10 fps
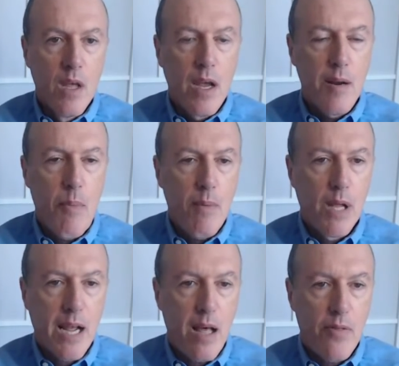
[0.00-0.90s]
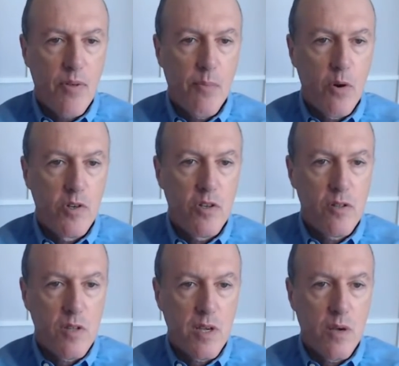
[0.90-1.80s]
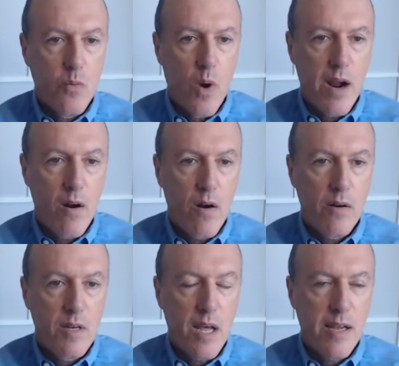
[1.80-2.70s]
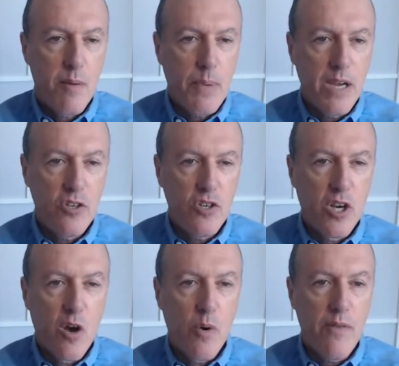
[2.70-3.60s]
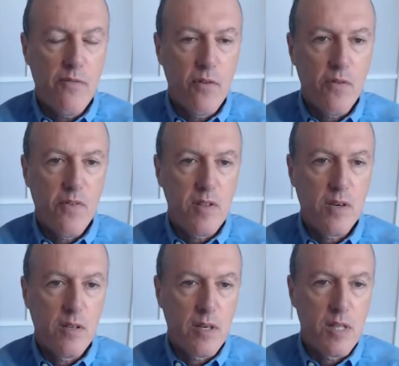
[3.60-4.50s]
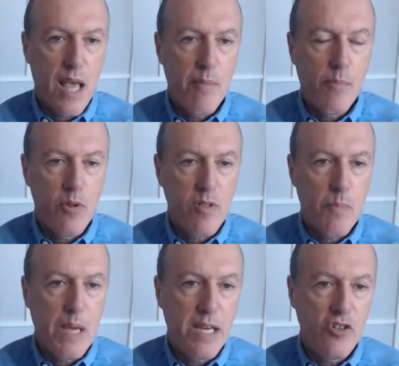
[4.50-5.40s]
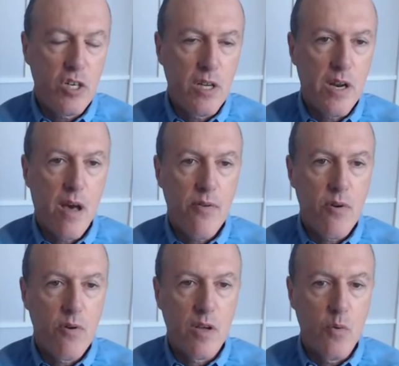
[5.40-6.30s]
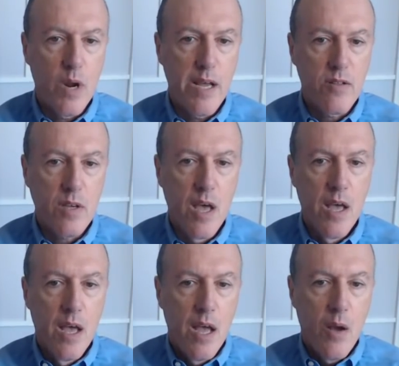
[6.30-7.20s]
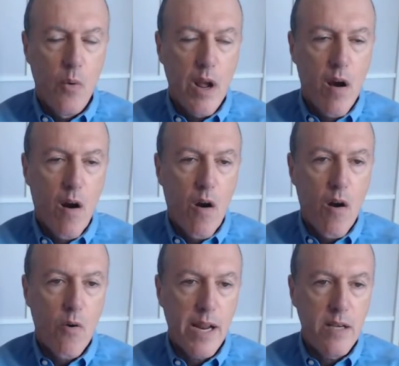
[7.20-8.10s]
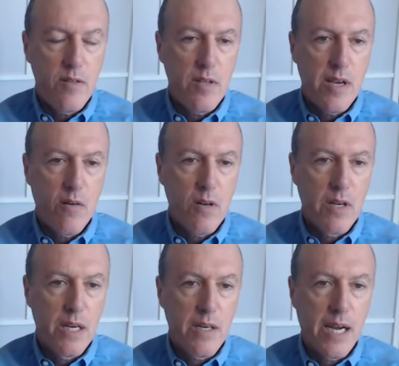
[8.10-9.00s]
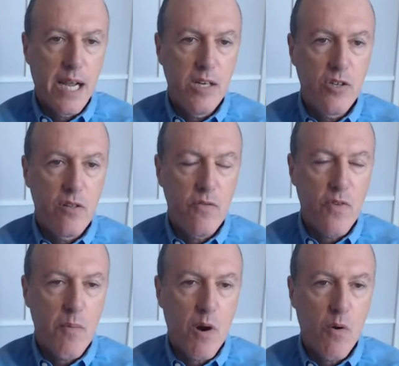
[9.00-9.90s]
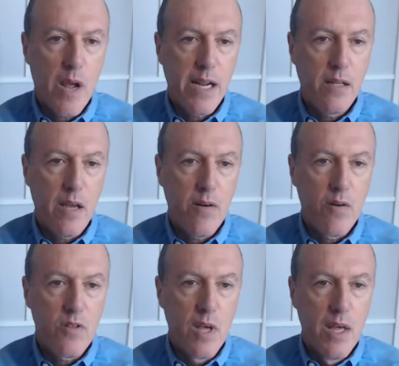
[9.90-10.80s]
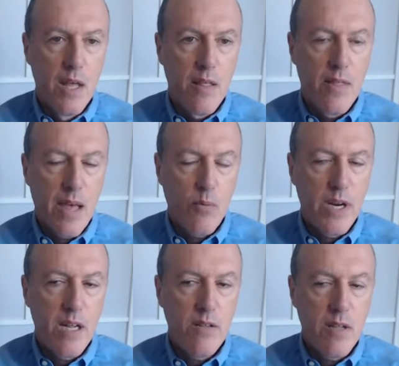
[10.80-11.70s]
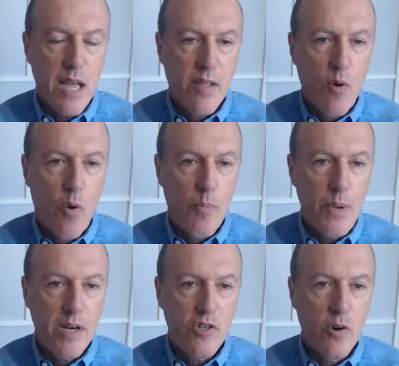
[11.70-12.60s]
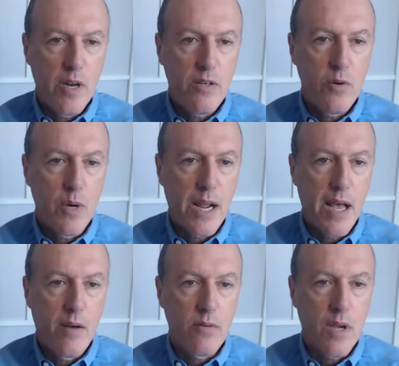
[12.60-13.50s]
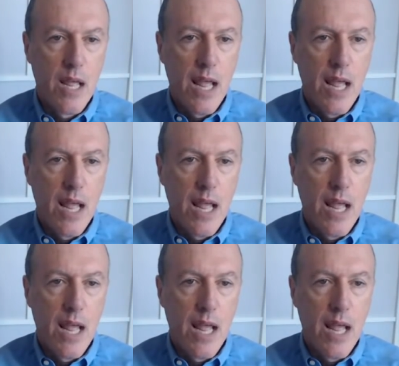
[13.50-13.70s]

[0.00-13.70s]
in a public health emergency where telling a patient to go in for a physical exam puts the patient and others at risk, we are already seeing early indications from our regulators that we need to take the whole picture into account.